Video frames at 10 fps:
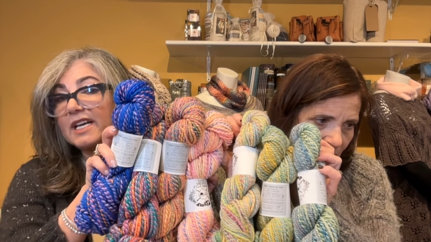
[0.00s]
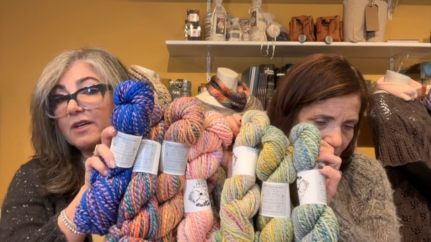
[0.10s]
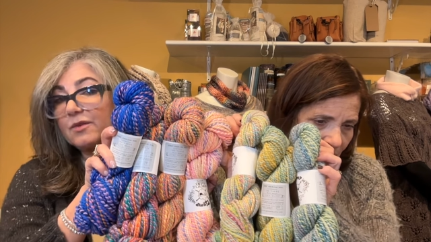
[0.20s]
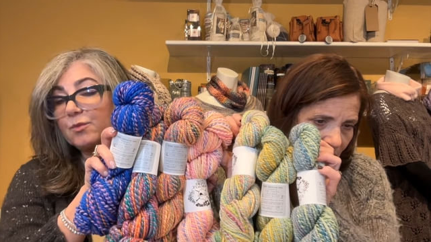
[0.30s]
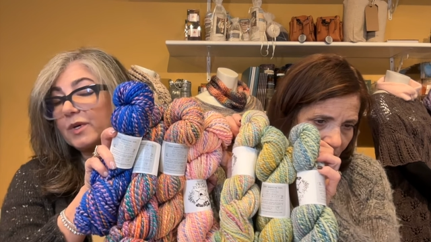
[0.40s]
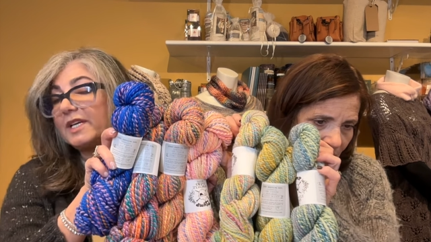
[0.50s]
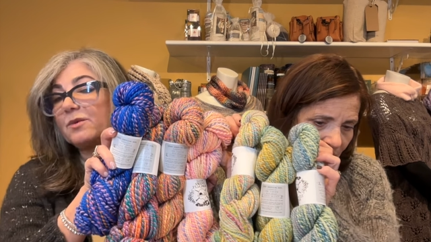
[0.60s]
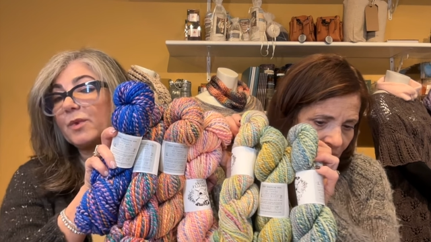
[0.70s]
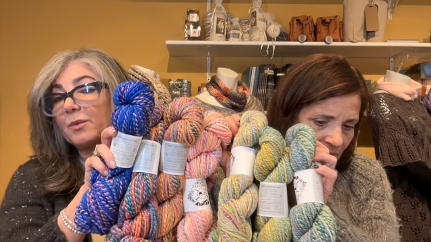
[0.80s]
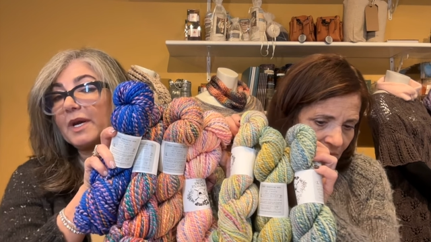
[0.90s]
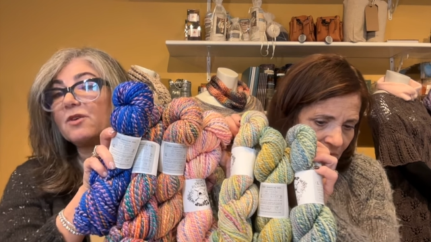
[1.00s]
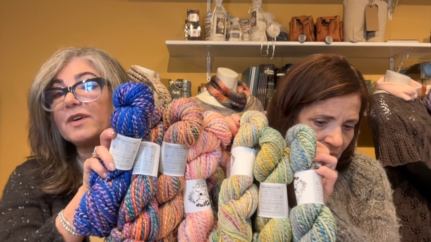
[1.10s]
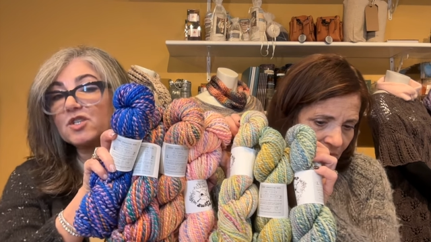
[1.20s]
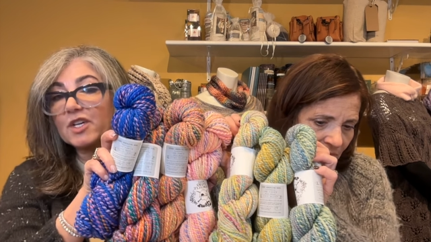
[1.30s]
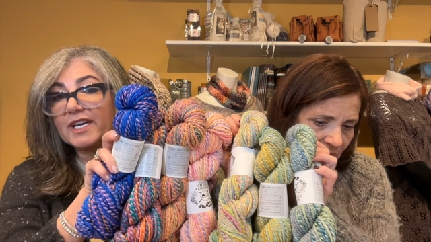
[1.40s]
Speaker 1: It, we, when we
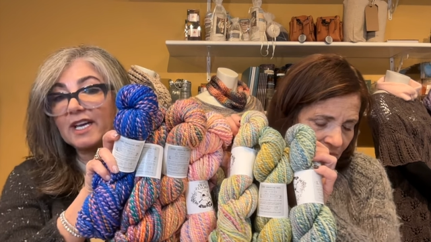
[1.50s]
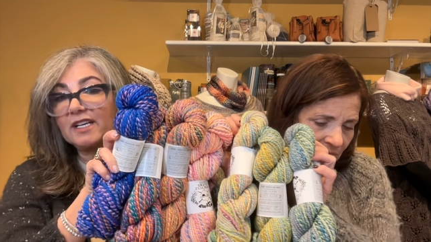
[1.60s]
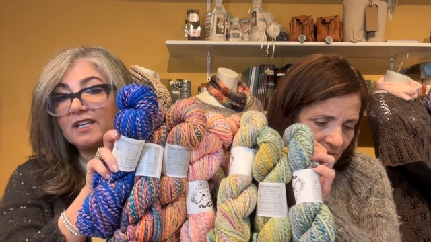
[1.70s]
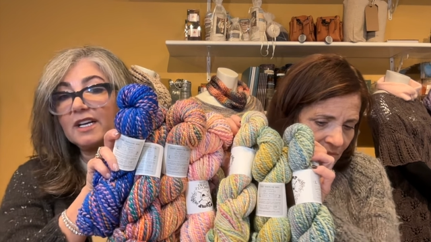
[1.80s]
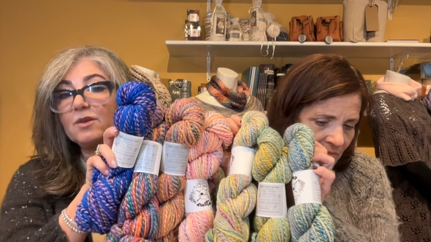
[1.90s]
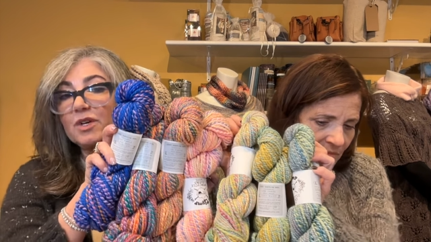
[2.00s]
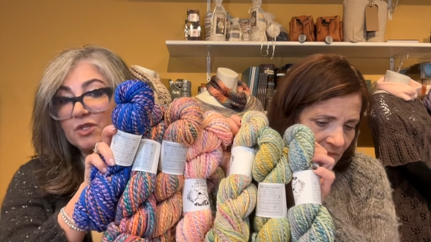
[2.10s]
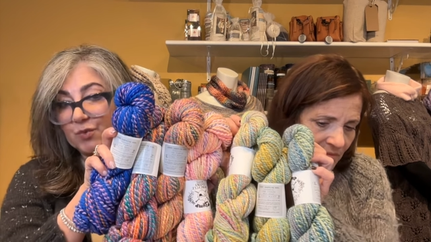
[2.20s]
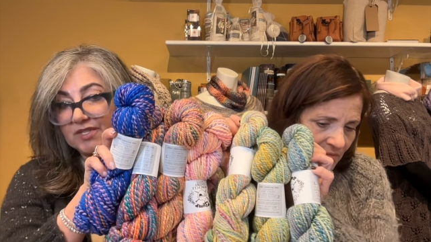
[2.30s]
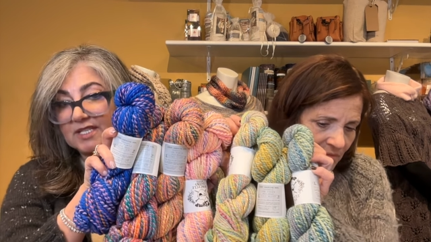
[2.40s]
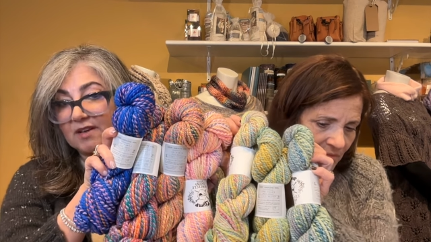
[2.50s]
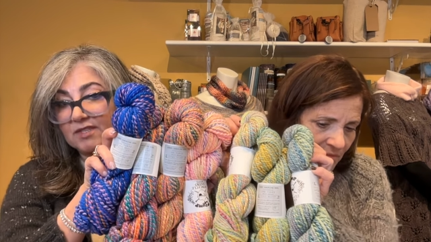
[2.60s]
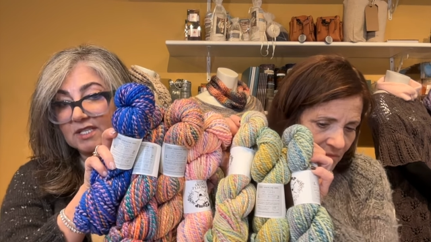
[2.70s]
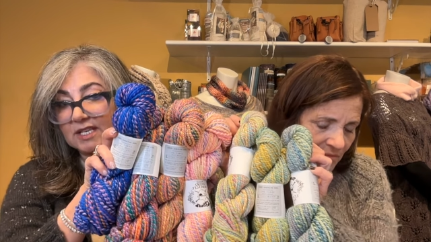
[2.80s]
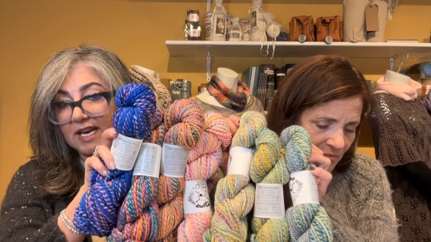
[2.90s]
originally kitted it, it's with
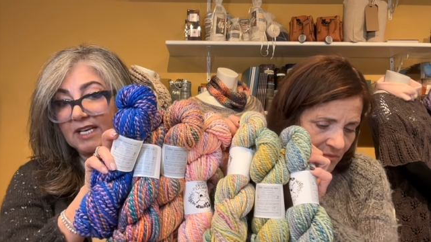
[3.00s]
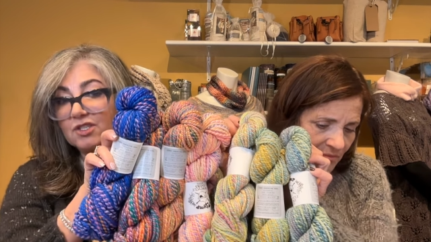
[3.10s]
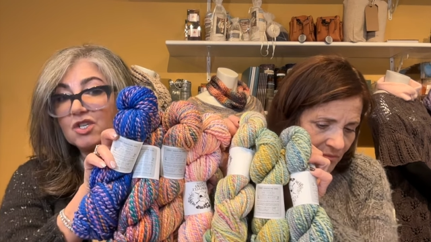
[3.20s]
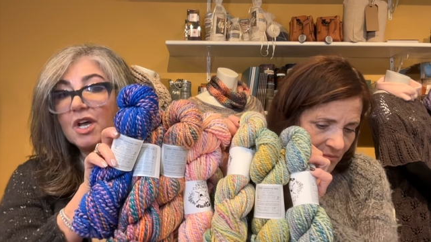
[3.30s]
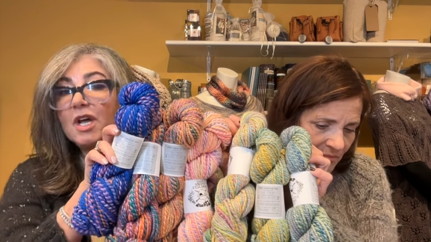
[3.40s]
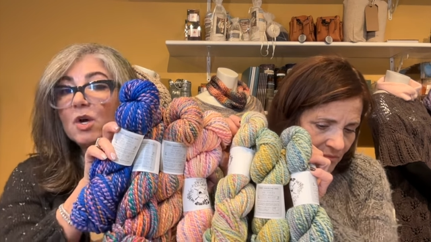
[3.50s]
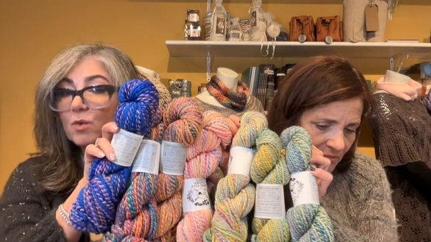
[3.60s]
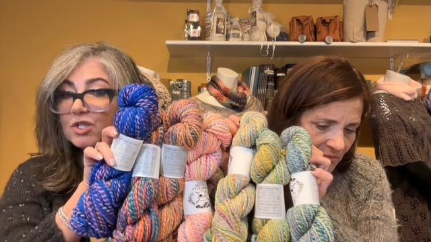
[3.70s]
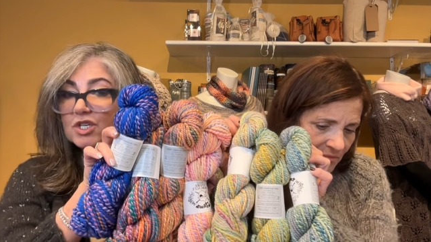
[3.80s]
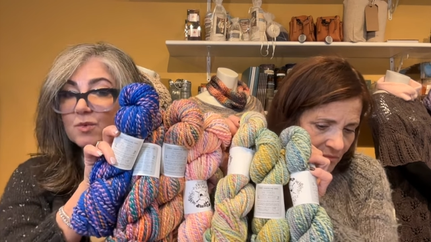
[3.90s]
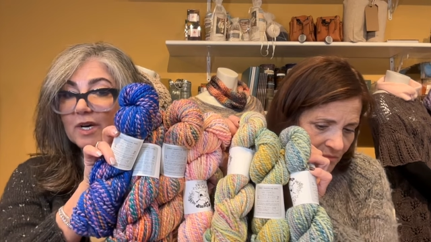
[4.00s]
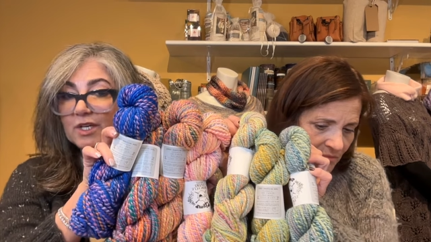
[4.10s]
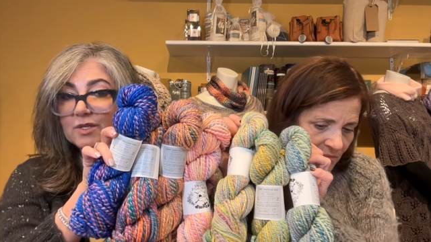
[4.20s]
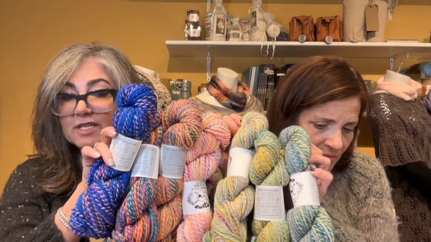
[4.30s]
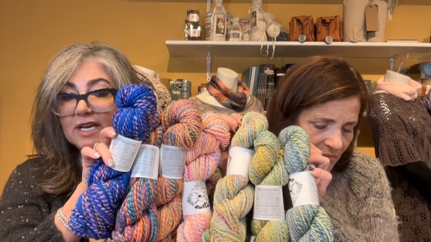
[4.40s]
seven skeins, which is what
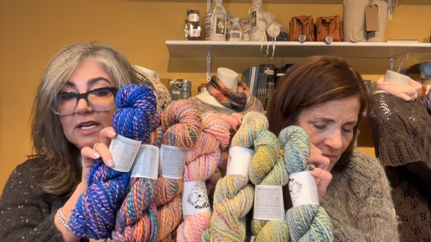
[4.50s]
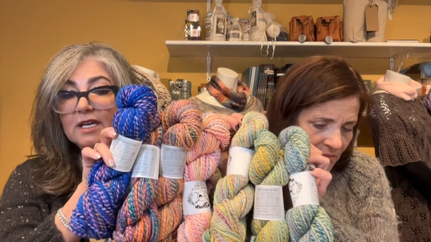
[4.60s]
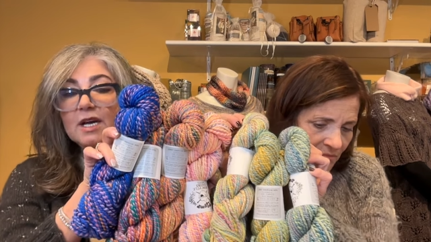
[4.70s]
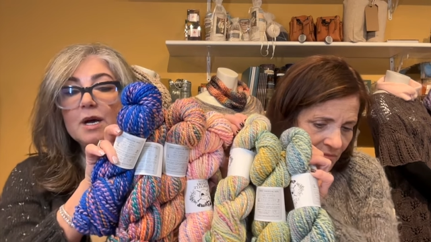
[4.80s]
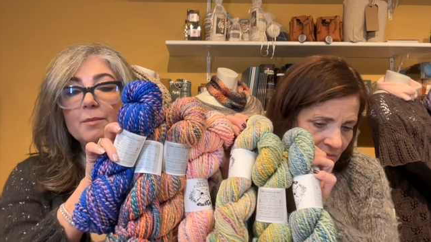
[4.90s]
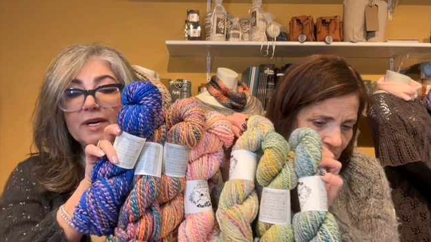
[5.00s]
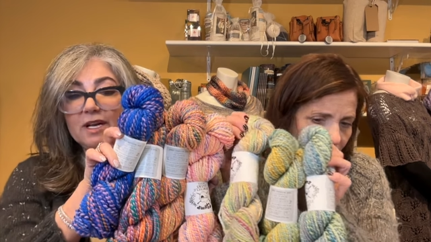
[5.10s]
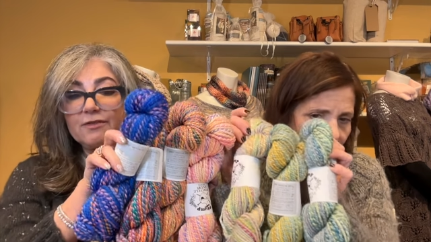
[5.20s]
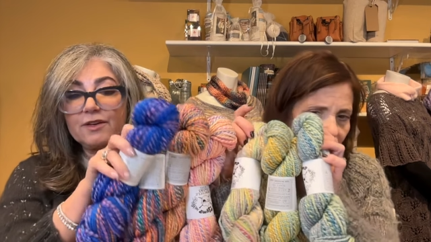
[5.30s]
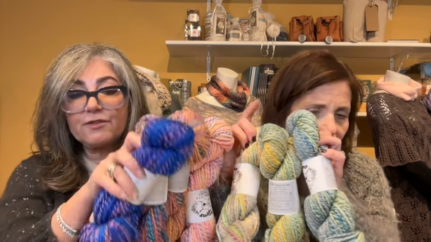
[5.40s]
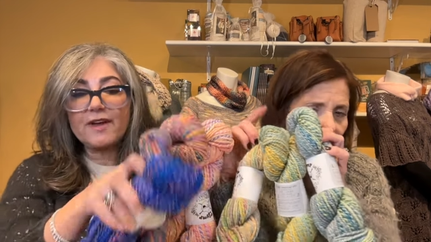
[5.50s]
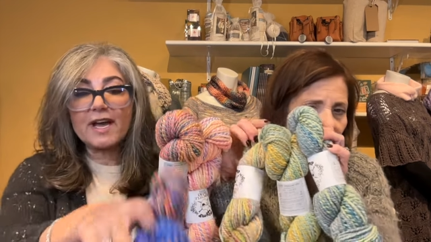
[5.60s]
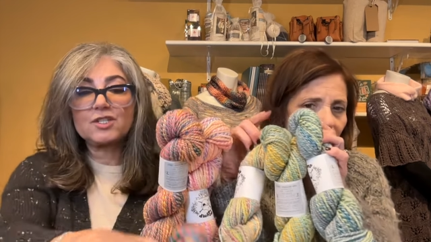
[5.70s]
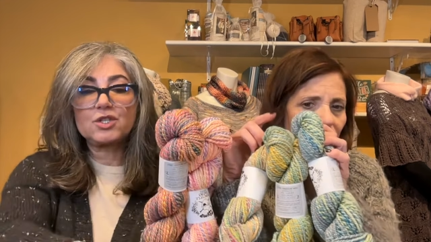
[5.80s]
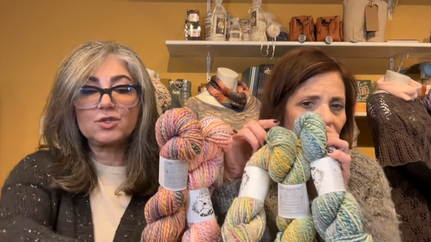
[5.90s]
you see. But if in
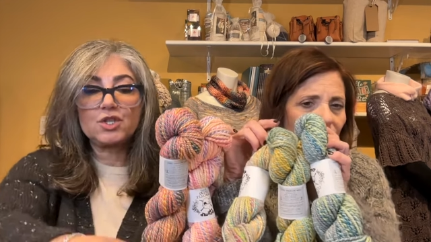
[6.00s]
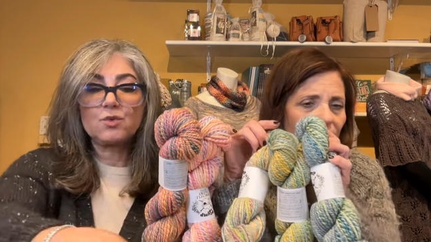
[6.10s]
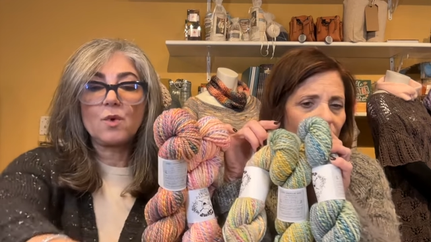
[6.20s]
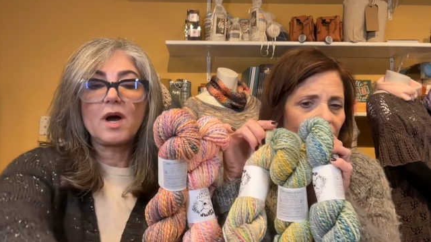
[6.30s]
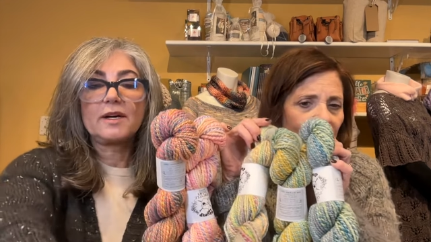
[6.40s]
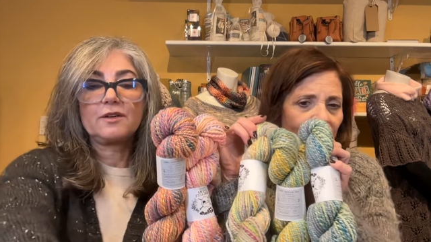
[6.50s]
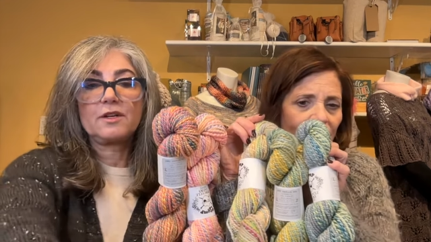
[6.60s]
fact you do want